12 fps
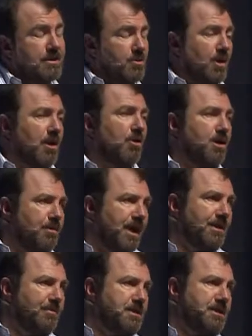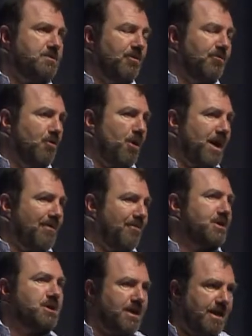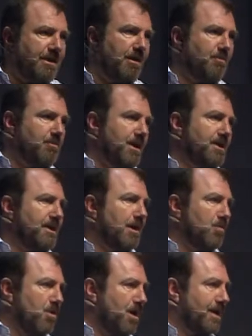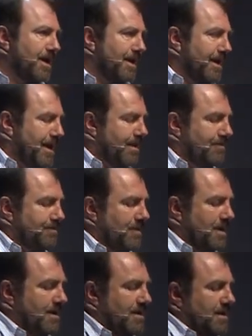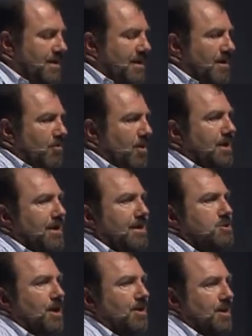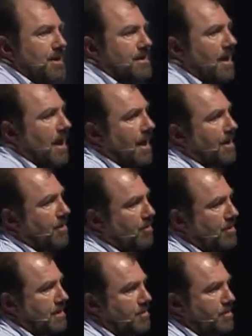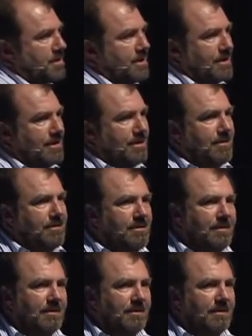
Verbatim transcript: quite a lot about the business before I eventually end up, ended up working there. One of the interesting things that I noticed was that